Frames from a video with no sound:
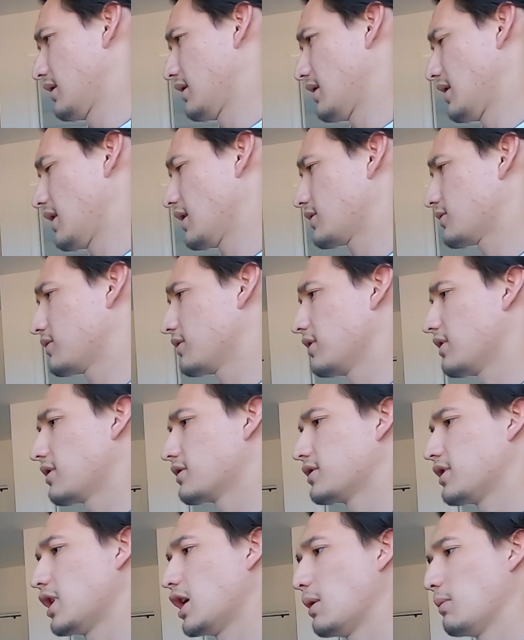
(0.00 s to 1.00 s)
extra
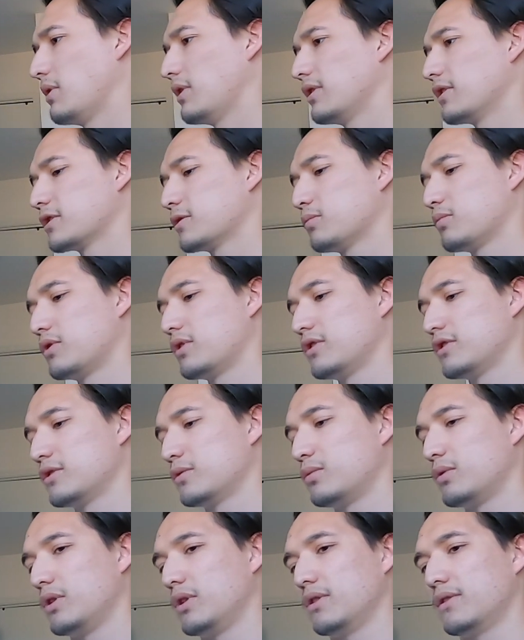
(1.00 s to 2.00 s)
large helmet. Looks pretty
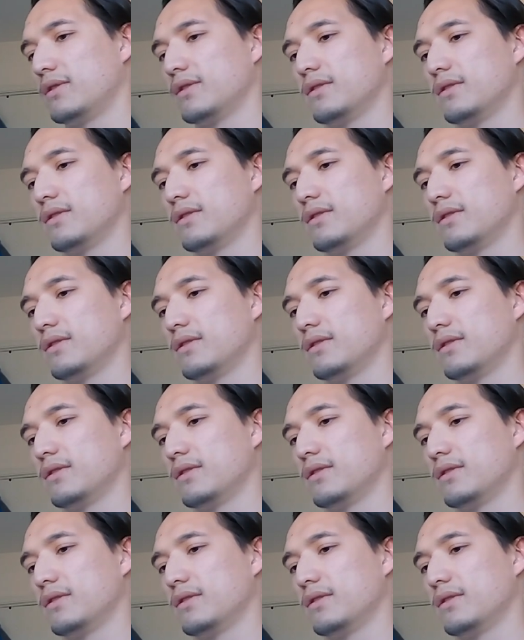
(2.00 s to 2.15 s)
sweet,